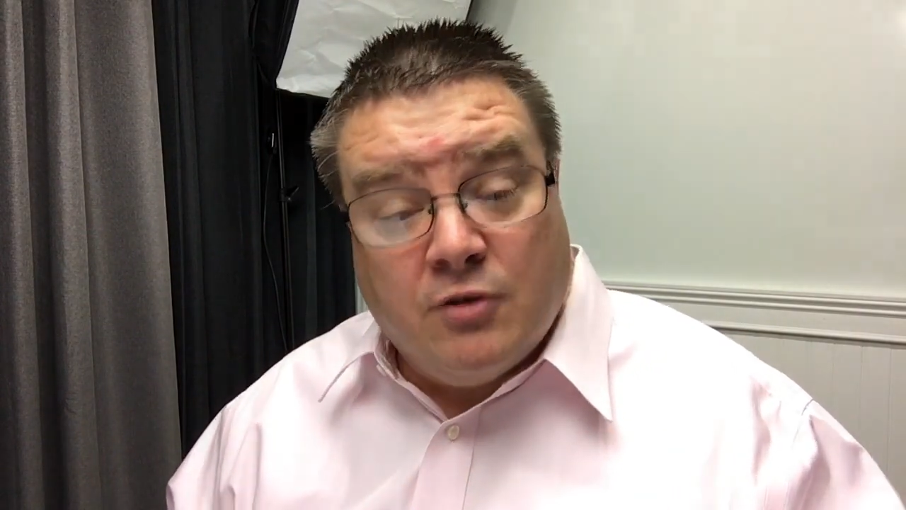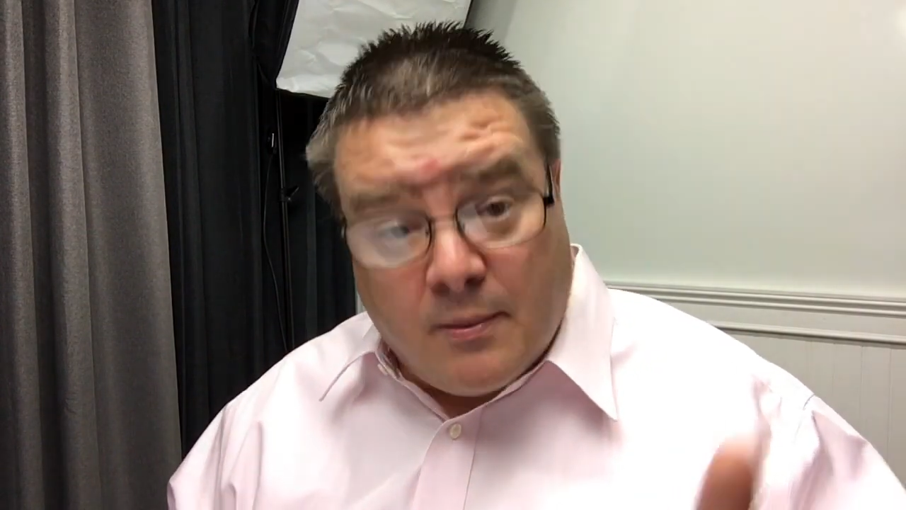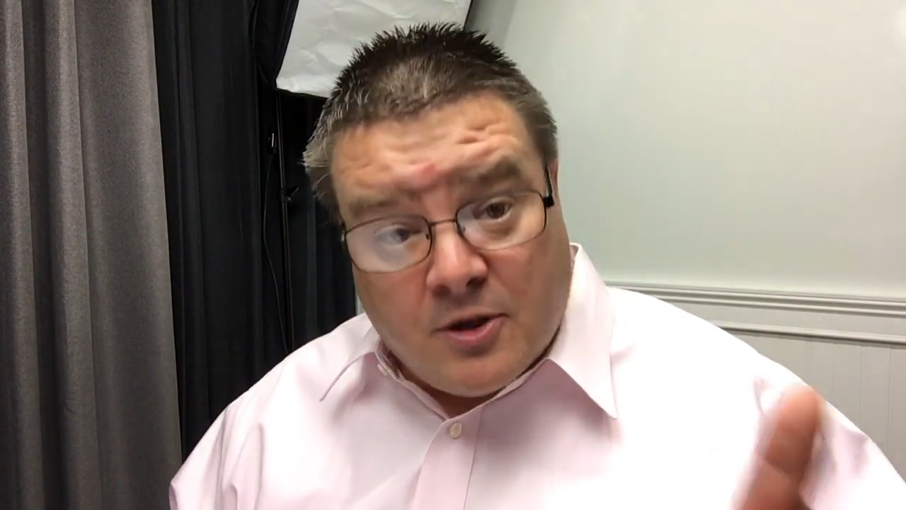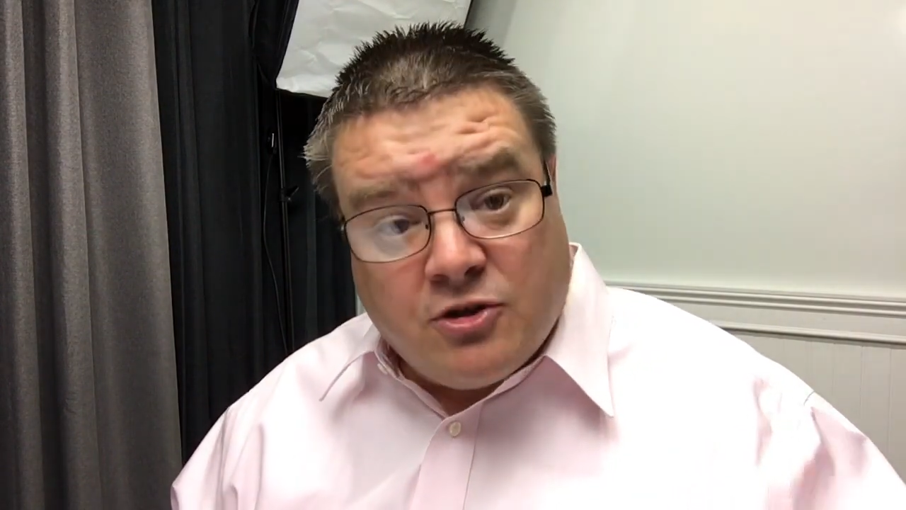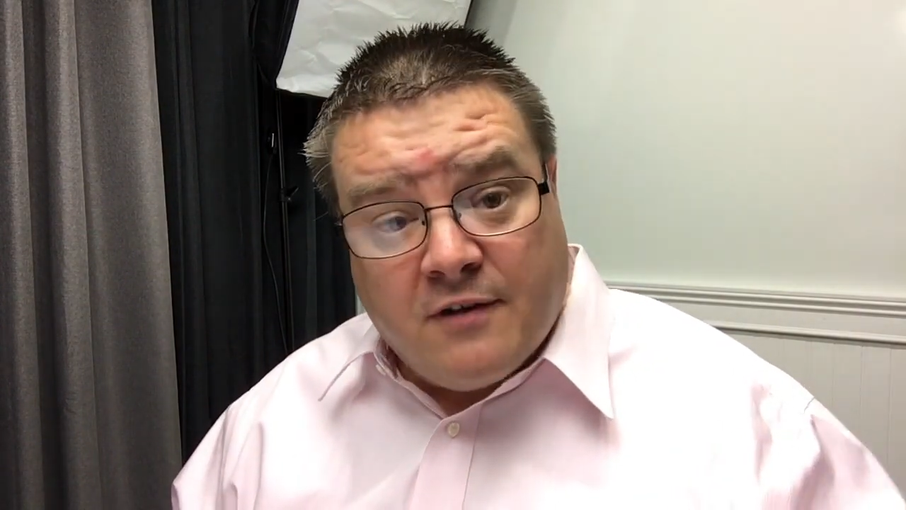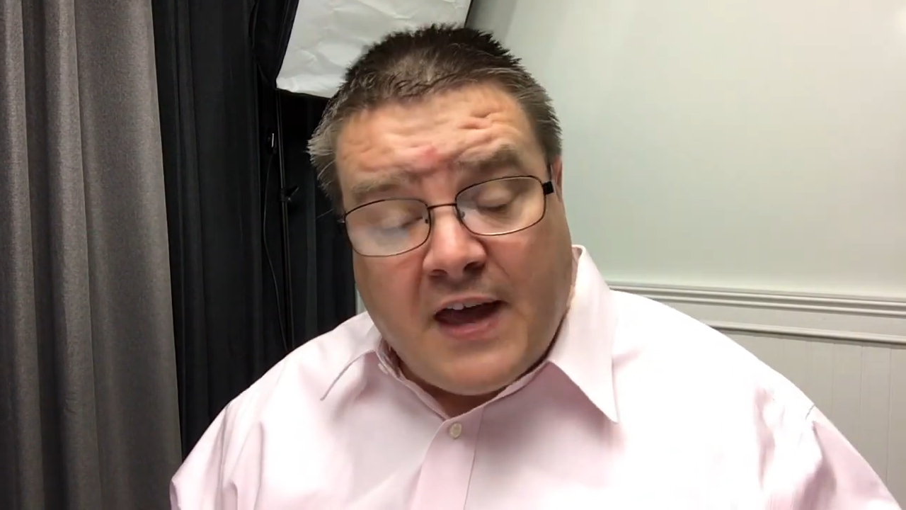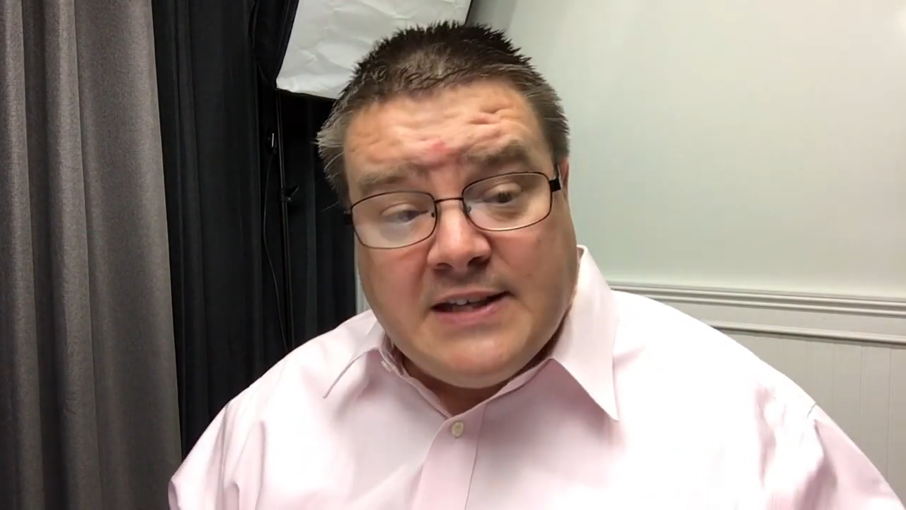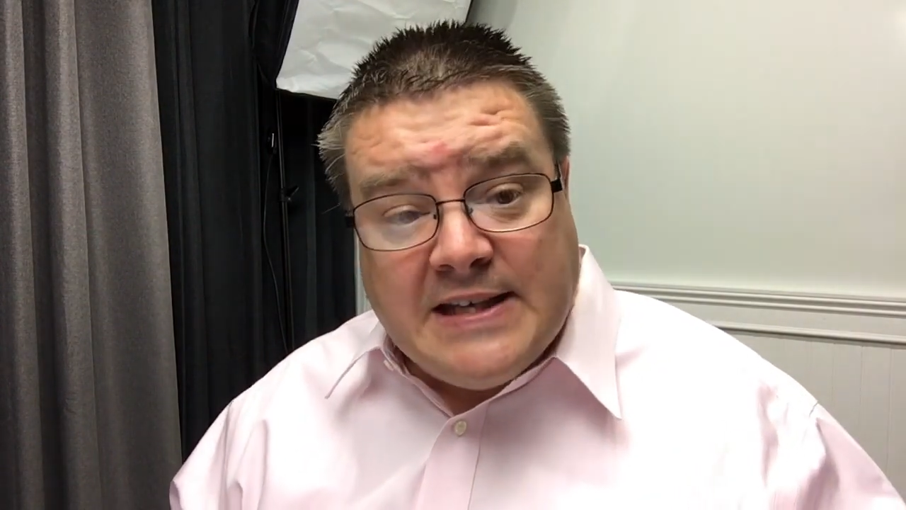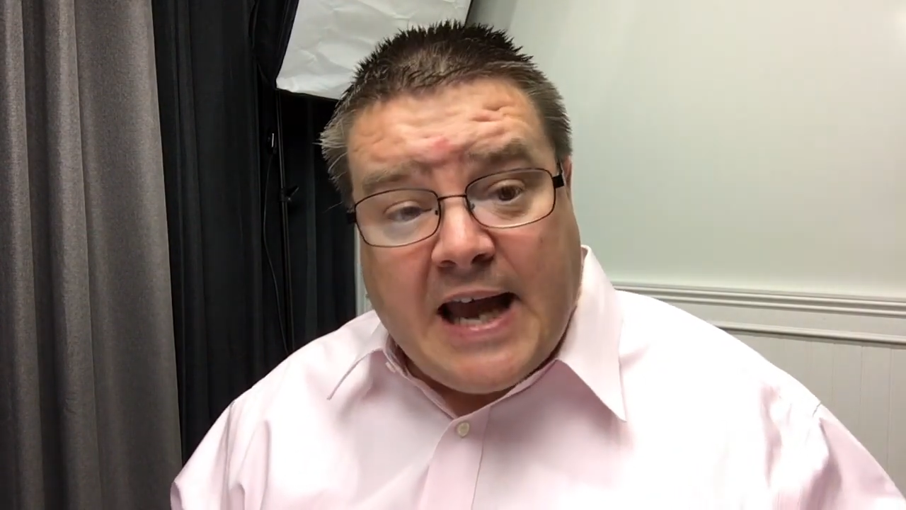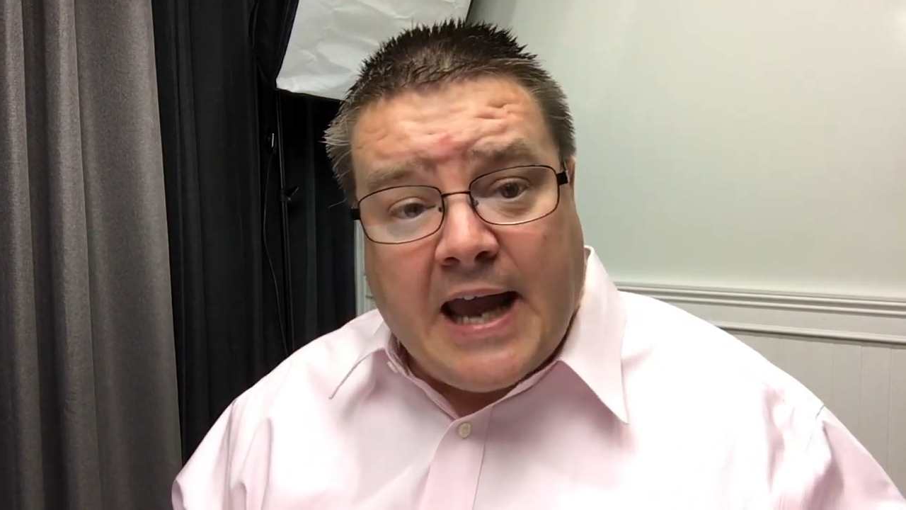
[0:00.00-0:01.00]
and I'm going to start
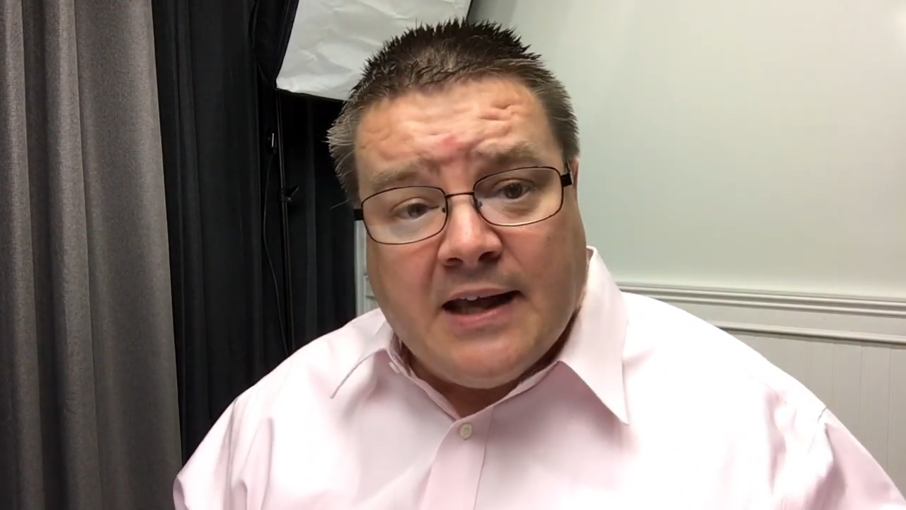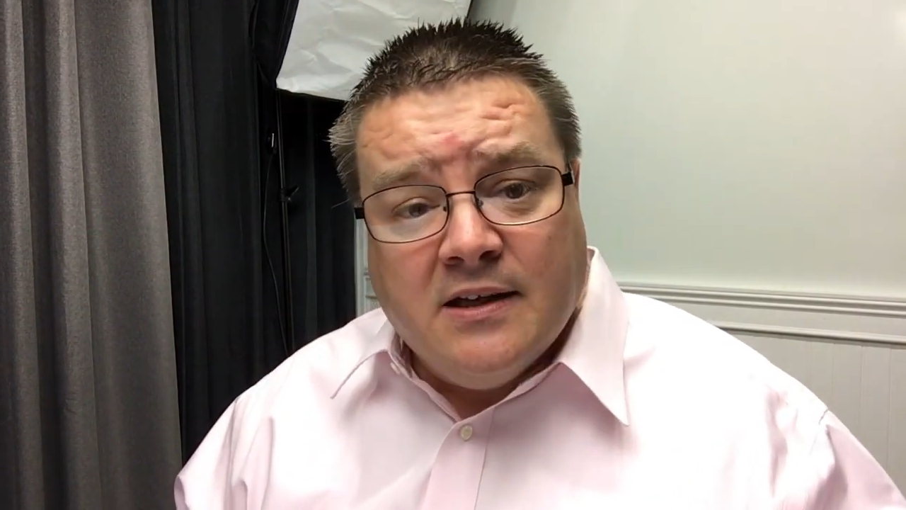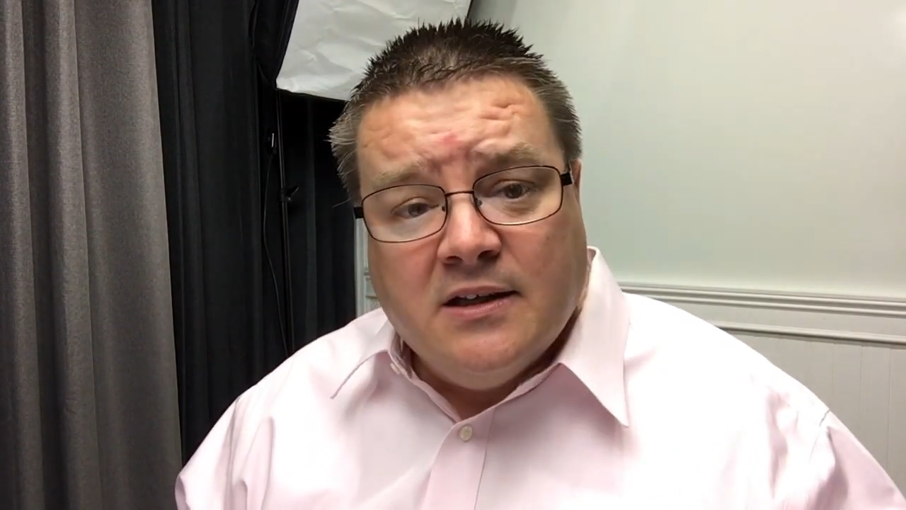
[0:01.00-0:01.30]
that today.